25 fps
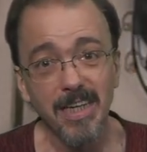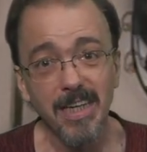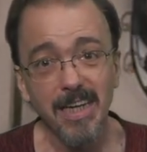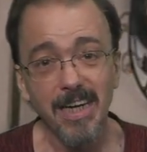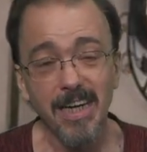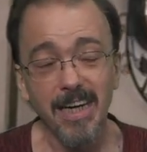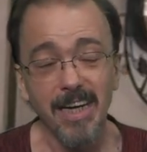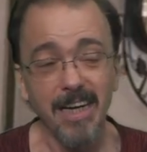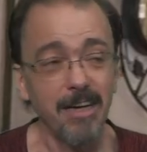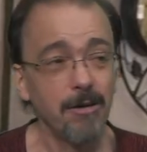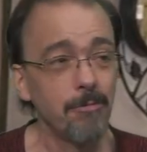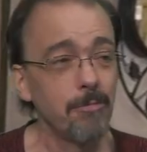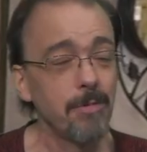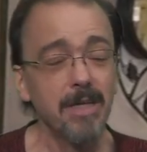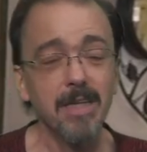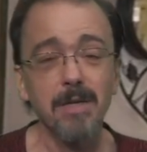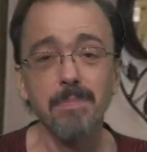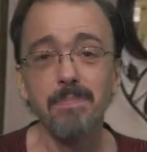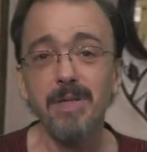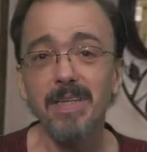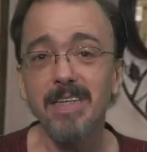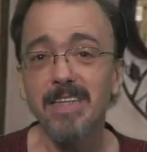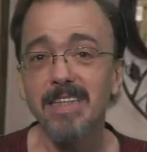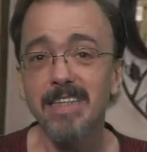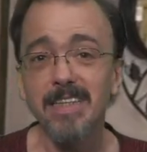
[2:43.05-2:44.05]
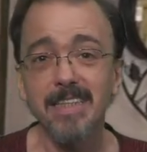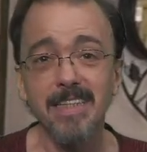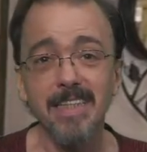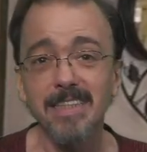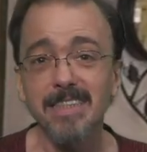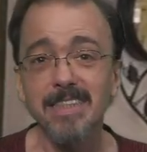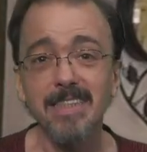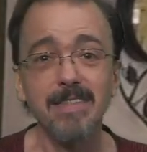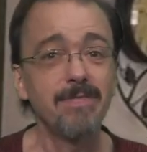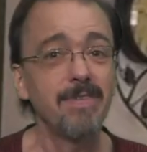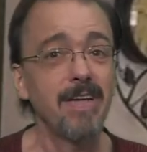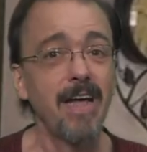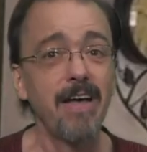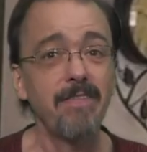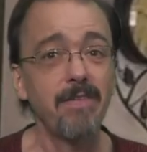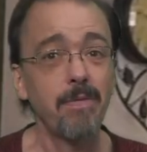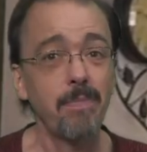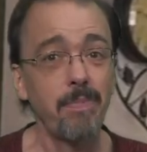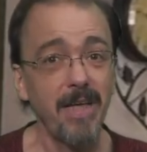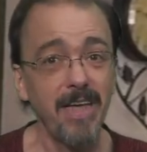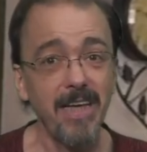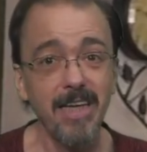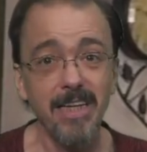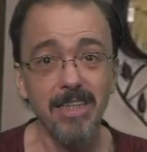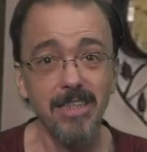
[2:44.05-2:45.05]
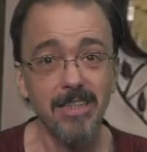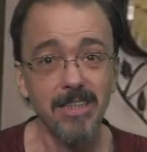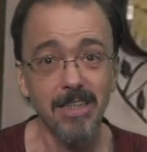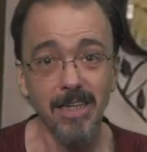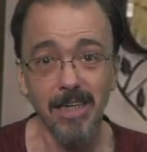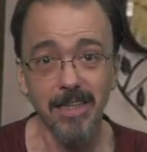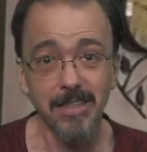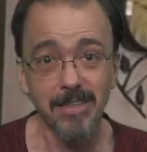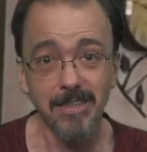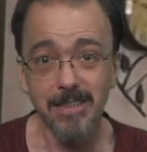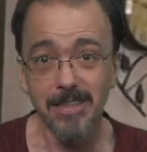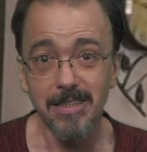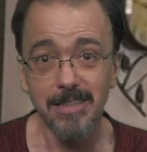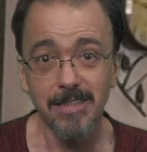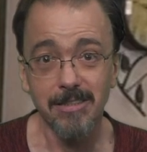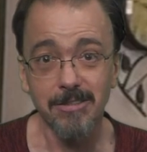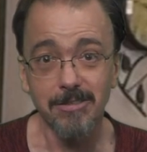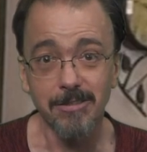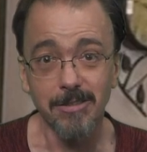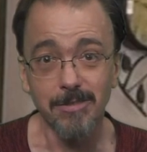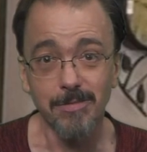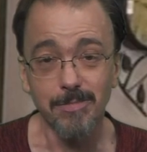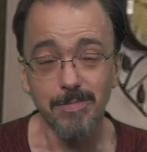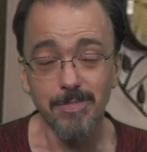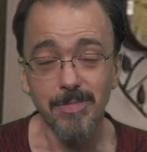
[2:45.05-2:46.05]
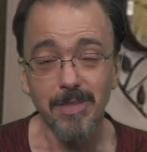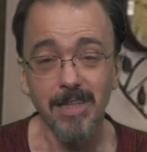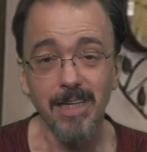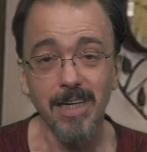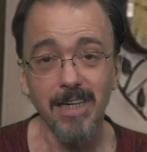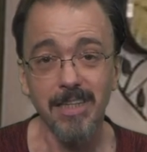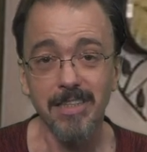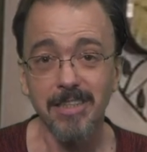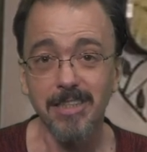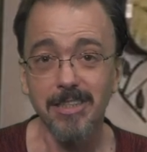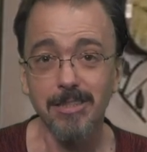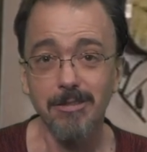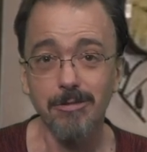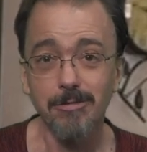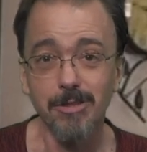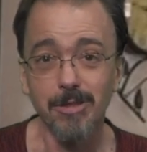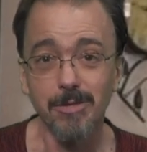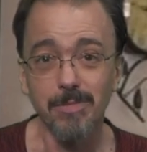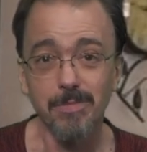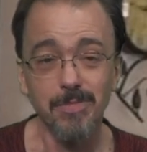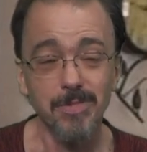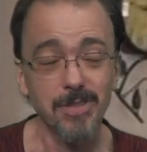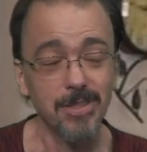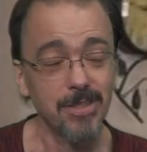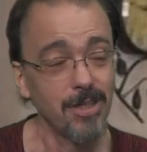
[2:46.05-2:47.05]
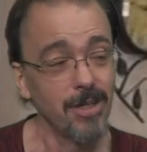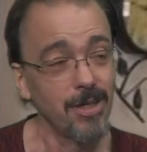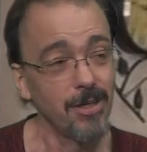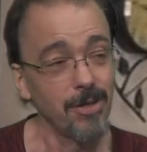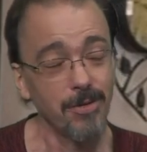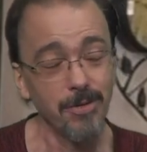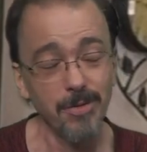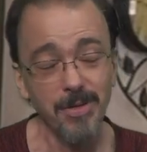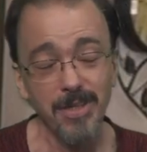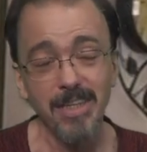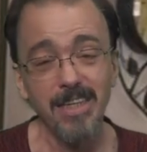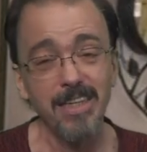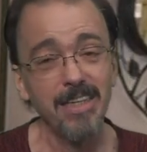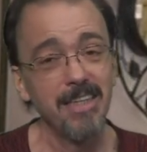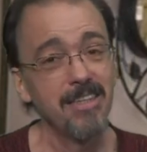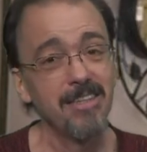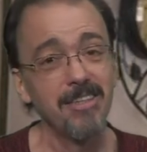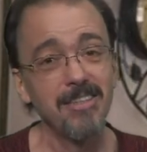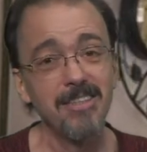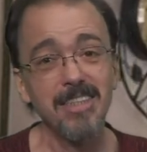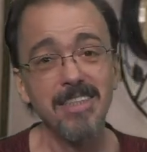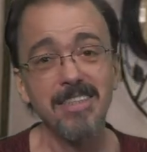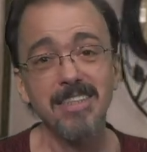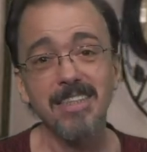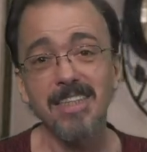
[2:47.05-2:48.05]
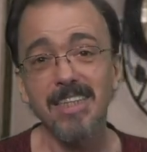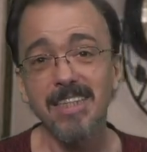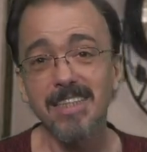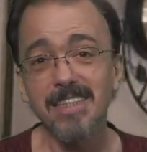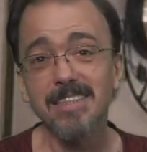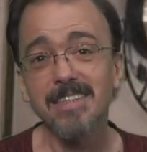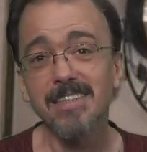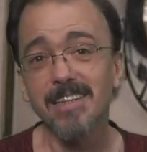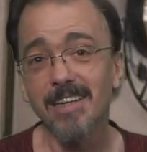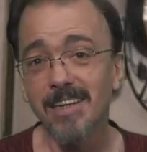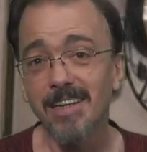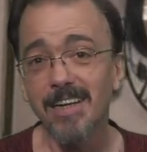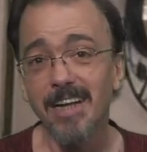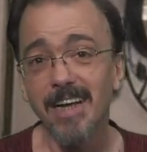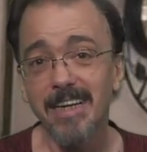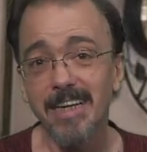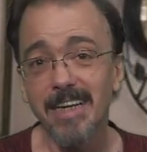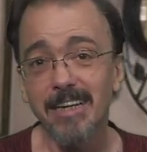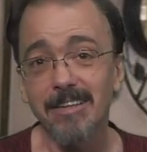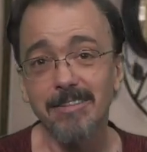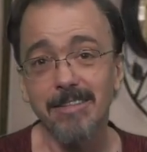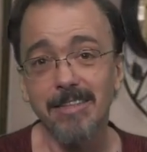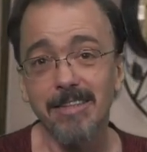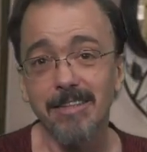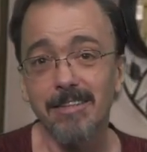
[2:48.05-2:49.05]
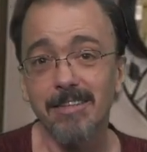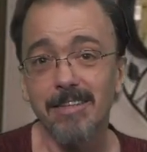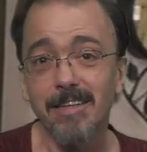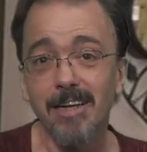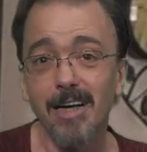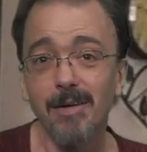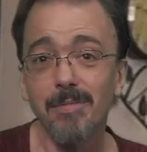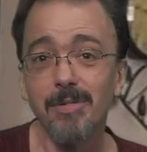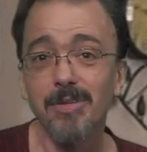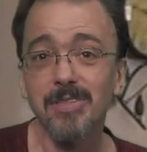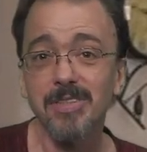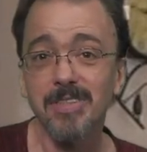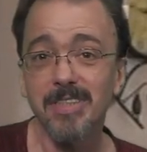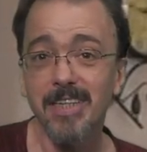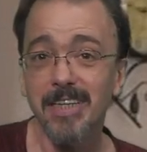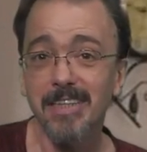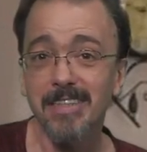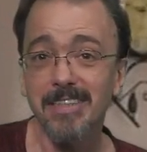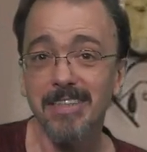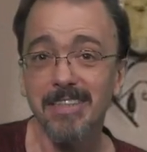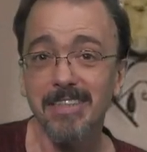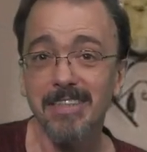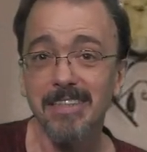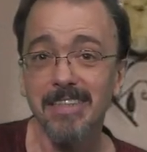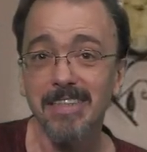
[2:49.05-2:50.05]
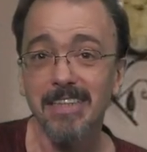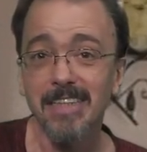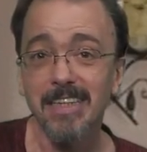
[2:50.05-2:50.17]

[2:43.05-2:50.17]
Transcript: Uh, Wikipedia doesn't even have a page on these group on this group, so there just isn't a lot out there. Almost nothing.